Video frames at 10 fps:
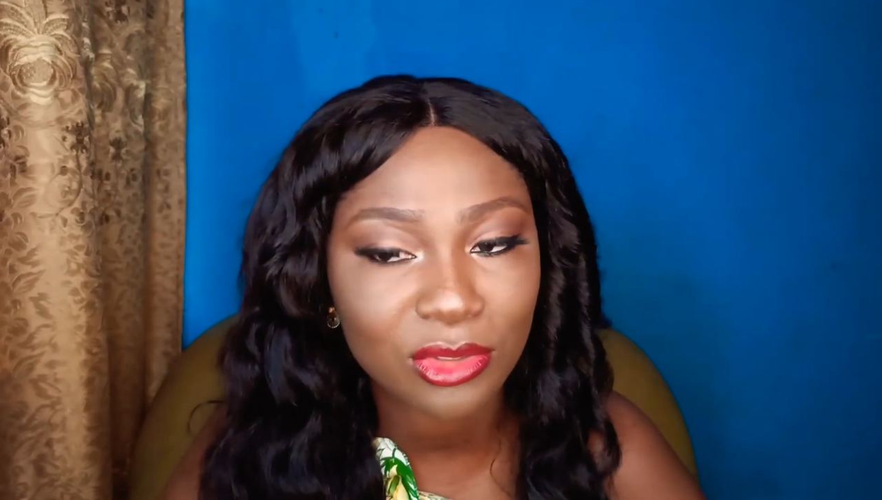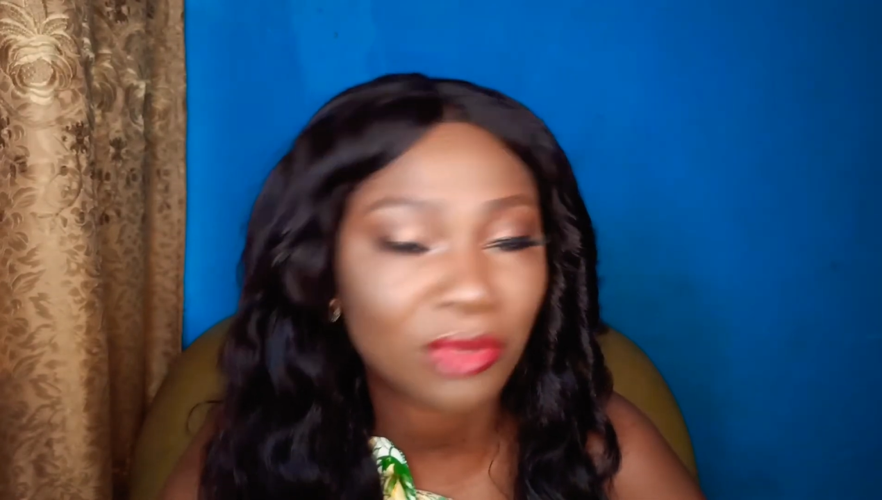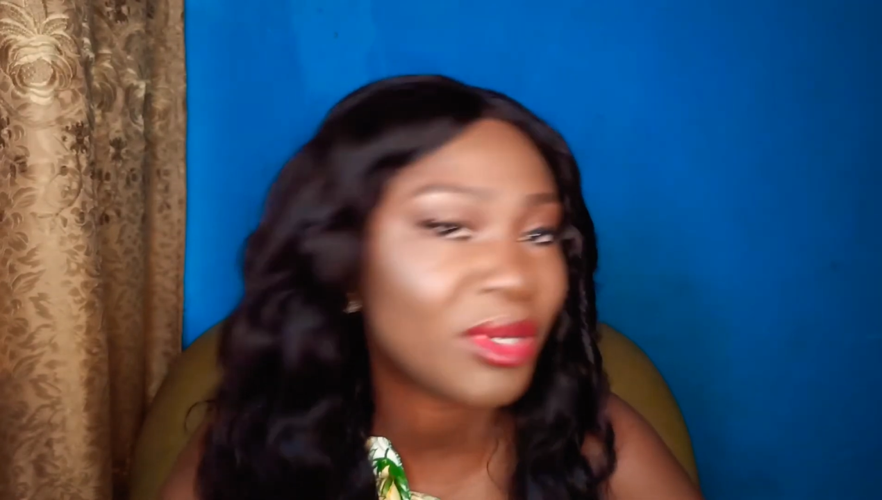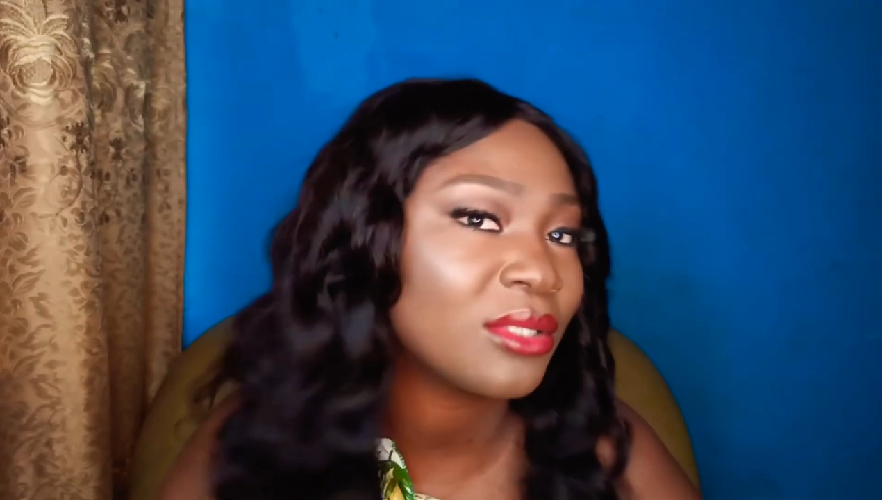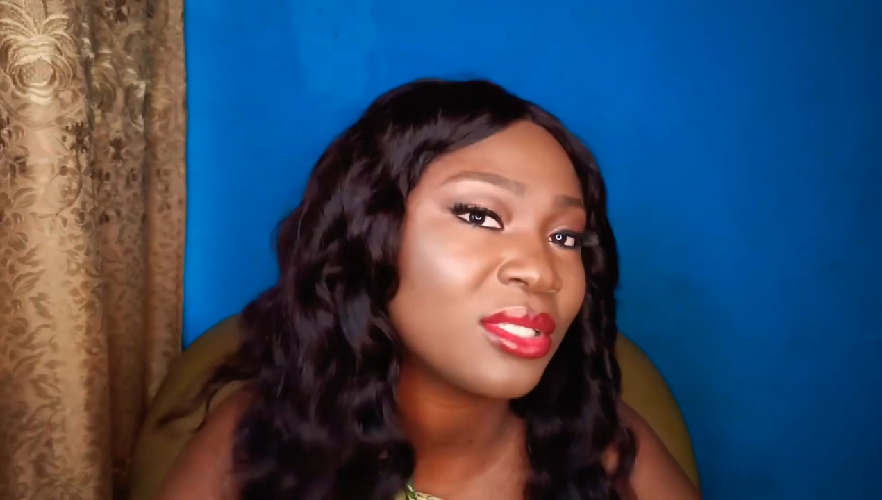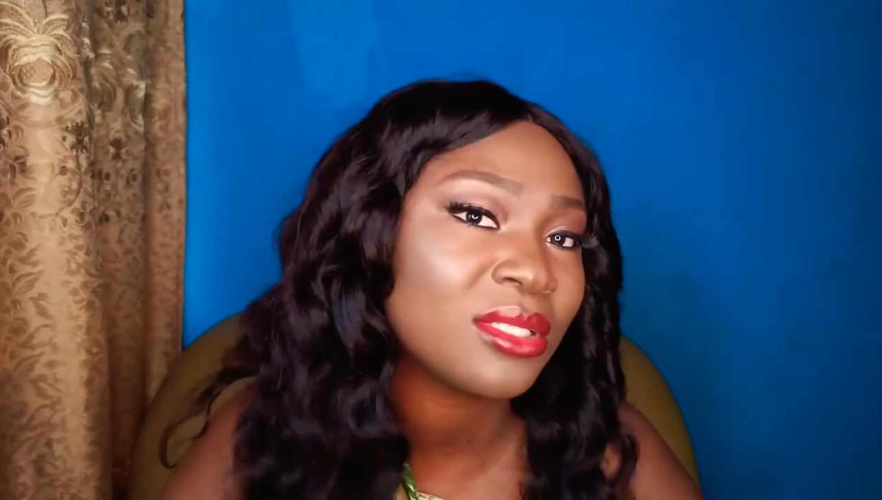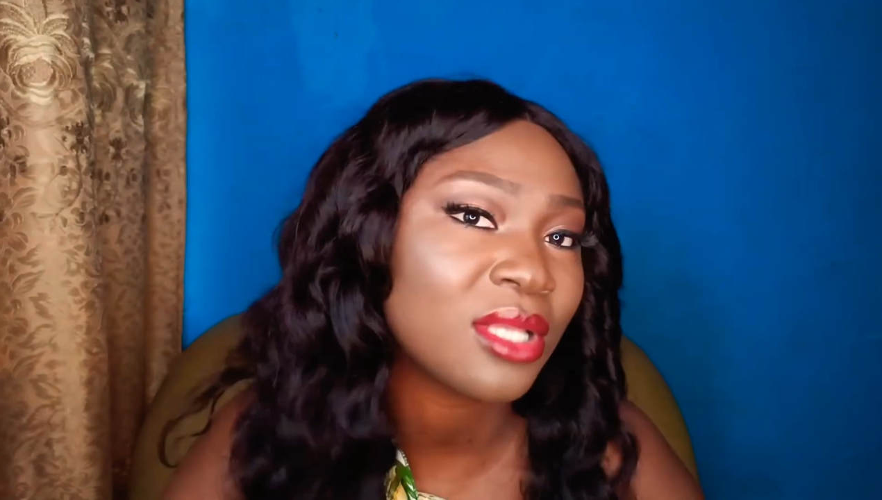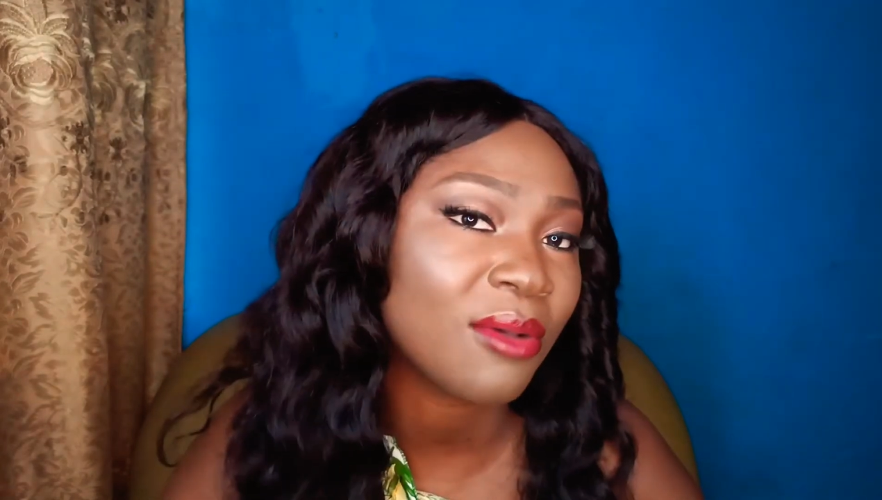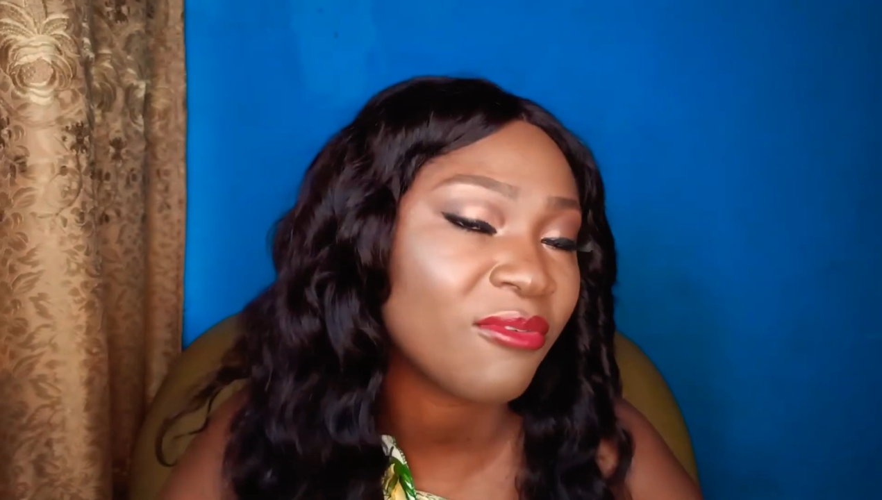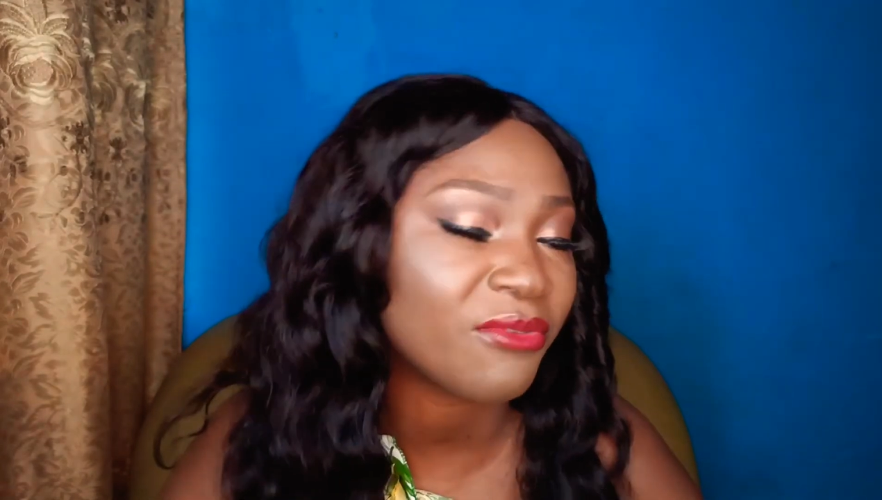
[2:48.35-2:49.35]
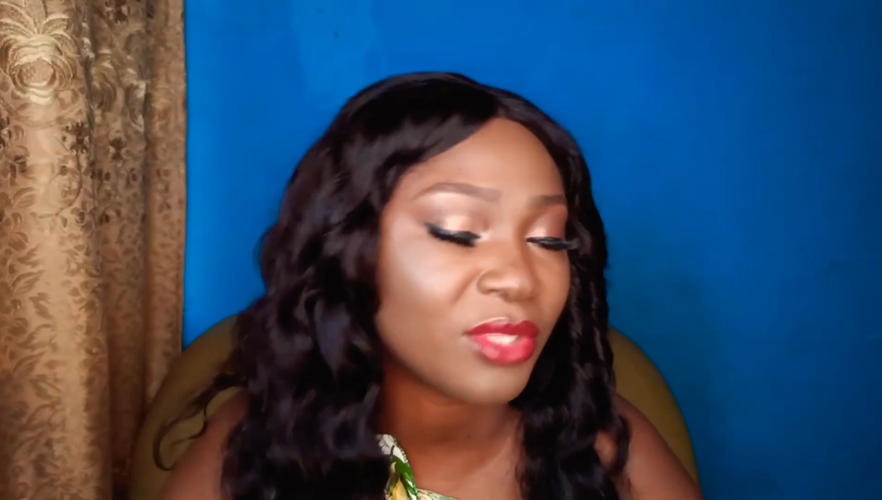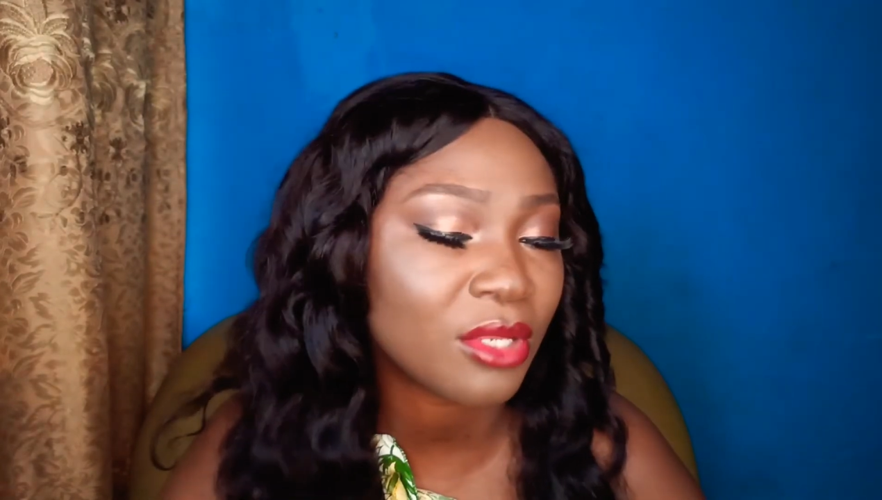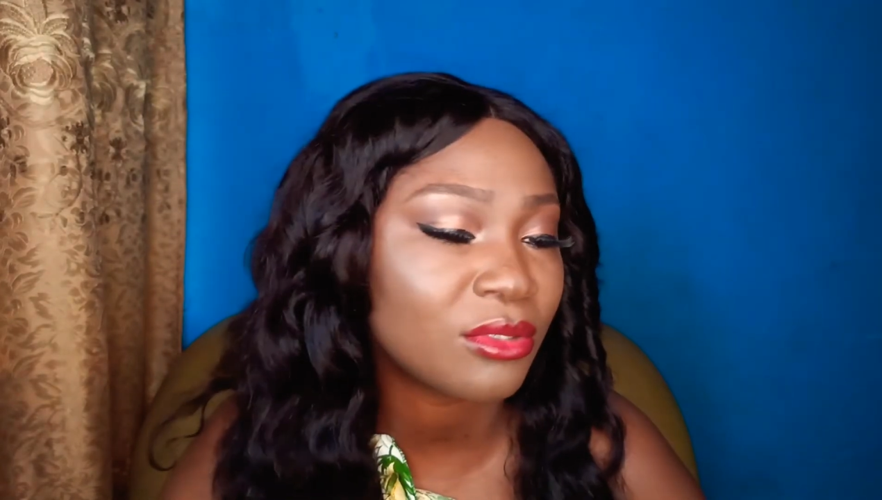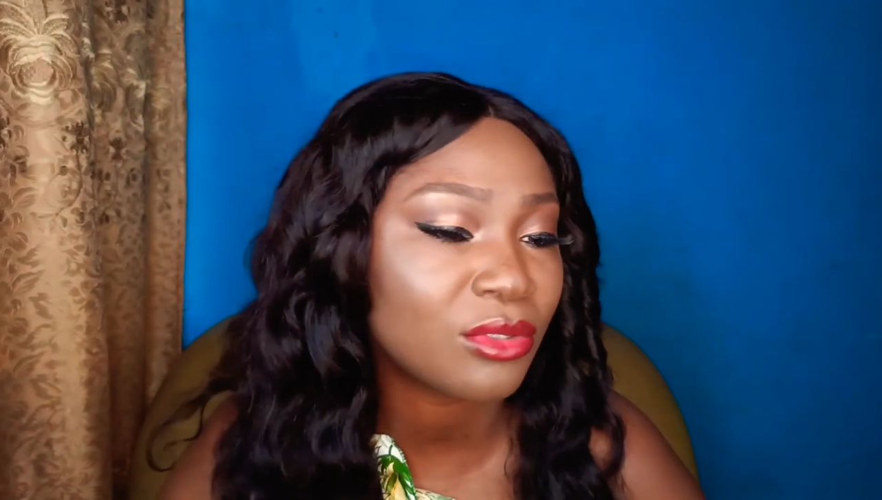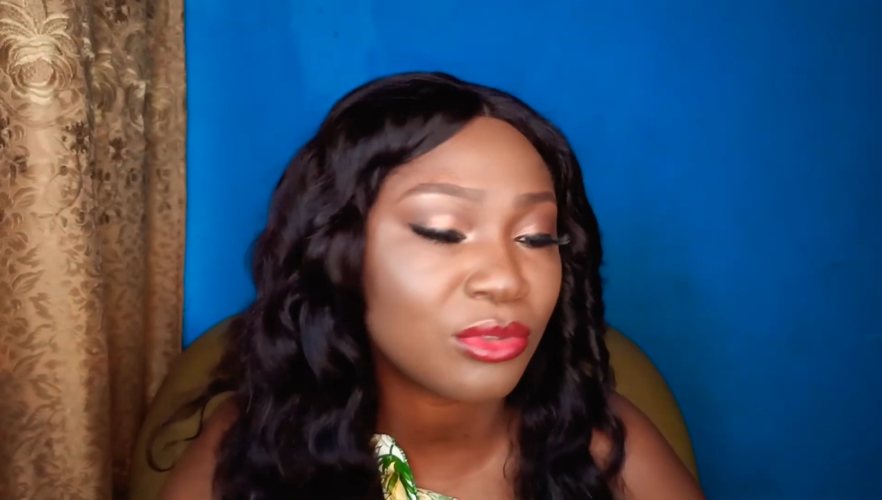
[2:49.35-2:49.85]
surrounding
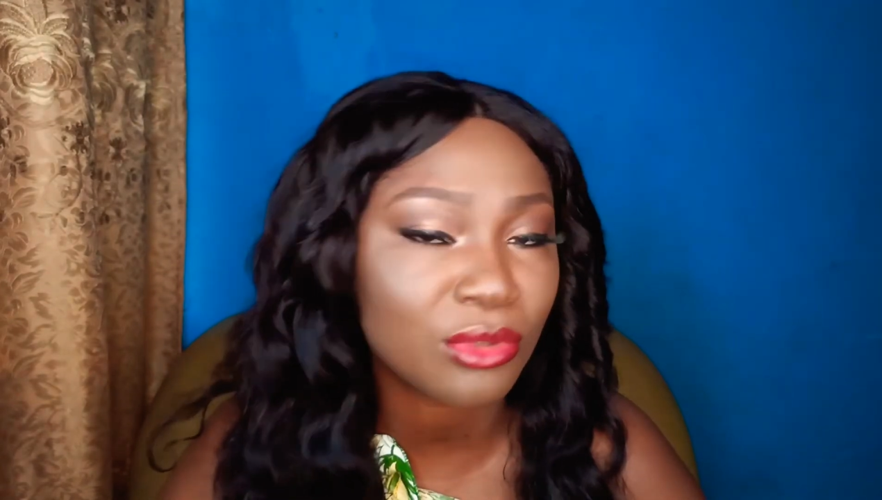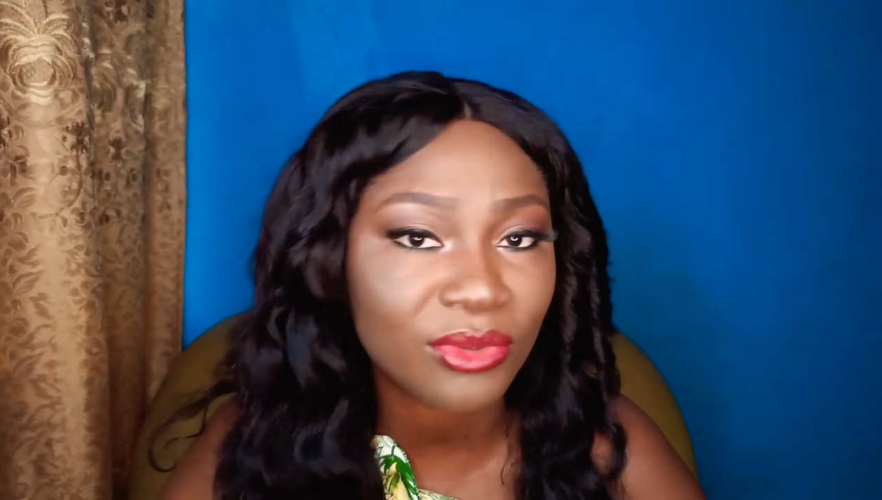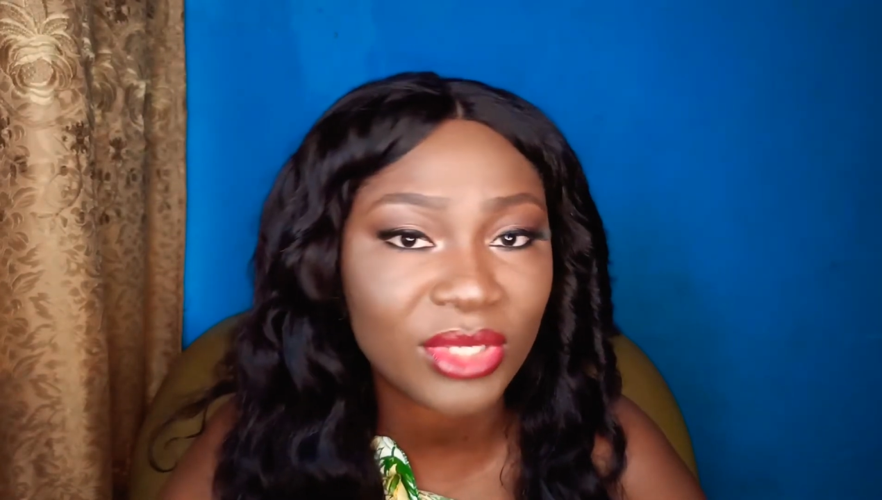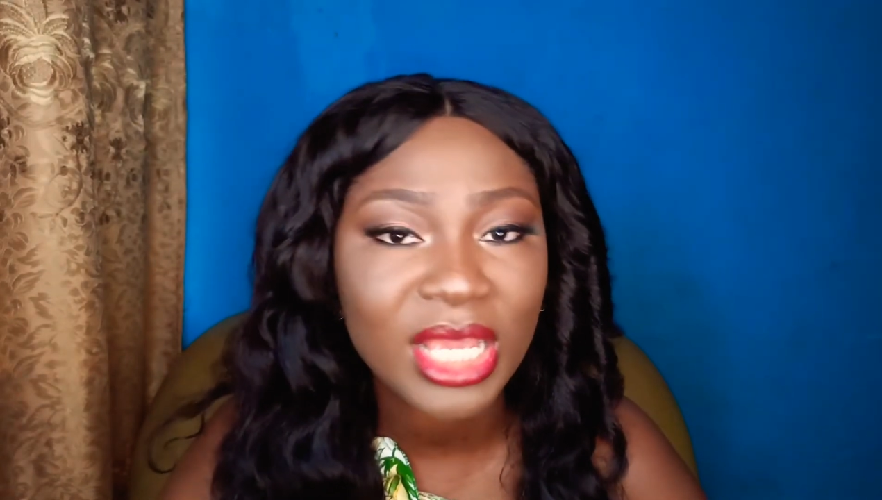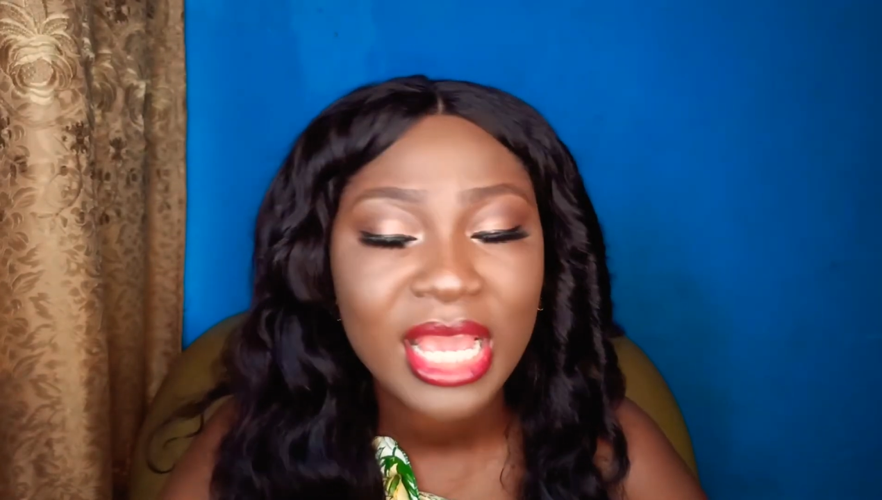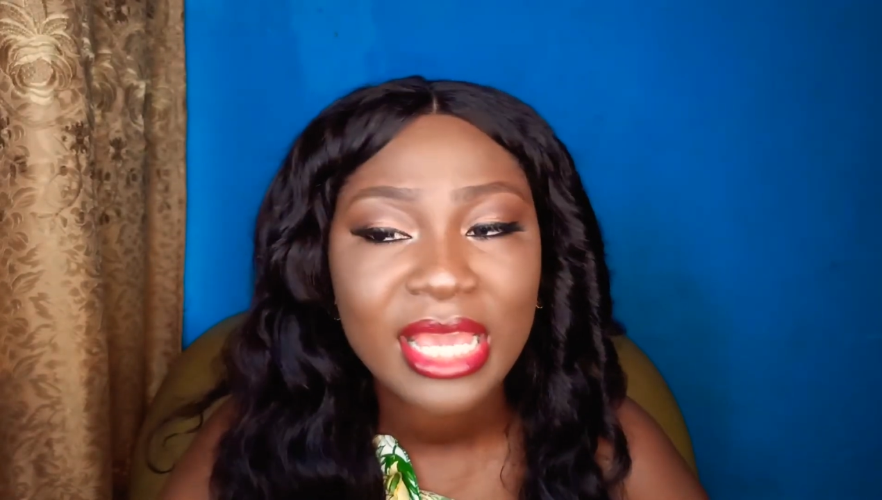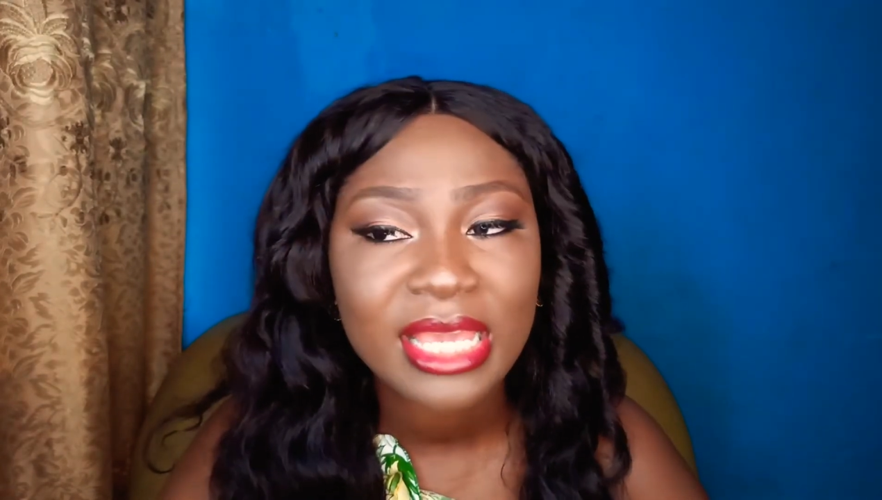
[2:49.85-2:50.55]
Firdaus' story